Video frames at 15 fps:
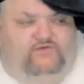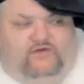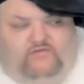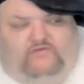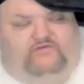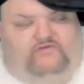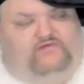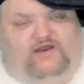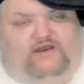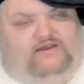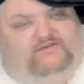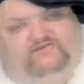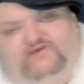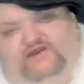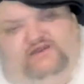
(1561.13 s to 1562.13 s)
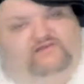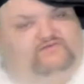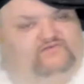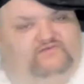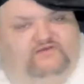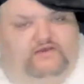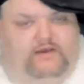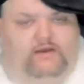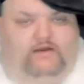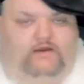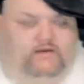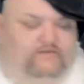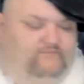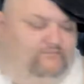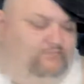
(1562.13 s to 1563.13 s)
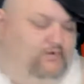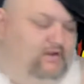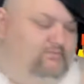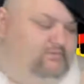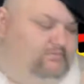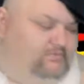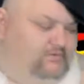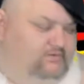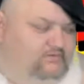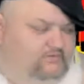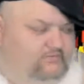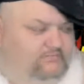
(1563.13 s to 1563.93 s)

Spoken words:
they're trying to change the narrative probably a little